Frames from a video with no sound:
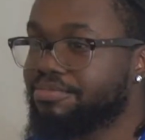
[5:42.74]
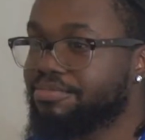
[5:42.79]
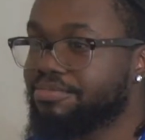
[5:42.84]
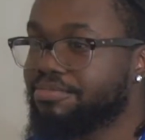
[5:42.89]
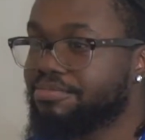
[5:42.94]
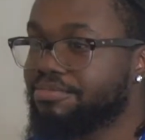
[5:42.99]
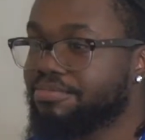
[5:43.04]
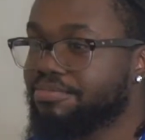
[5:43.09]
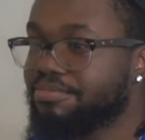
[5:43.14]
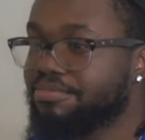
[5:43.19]

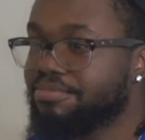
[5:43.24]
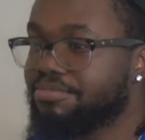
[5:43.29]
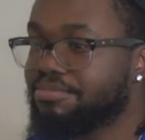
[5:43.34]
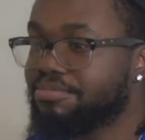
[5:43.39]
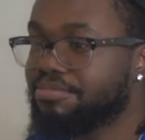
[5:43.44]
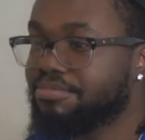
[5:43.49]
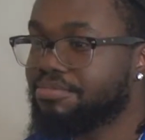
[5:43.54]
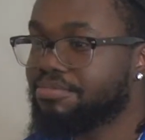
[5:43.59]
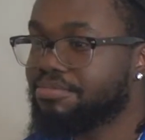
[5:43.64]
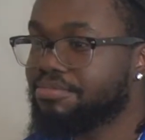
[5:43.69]

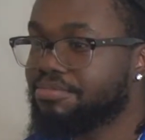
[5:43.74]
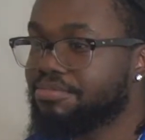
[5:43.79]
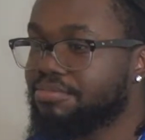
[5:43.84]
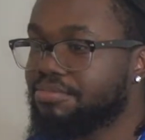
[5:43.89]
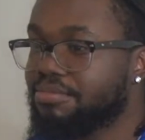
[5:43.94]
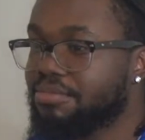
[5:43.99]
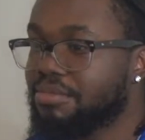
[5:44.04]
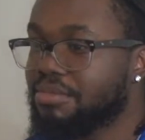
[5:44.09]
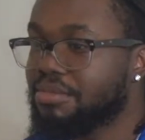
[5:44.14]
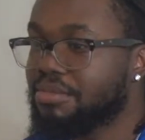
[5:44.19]

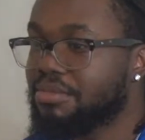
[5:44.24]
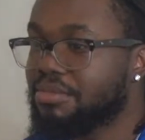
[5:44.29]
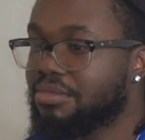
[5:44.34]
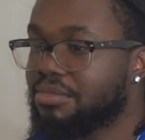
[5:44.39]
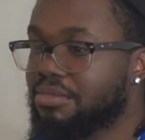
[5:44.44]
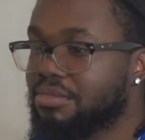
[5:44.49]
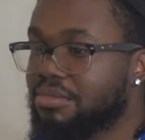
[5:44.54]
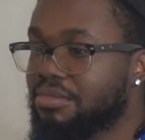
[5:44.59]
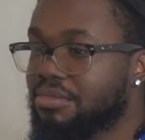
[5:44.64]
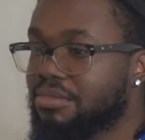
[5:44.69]
(silence)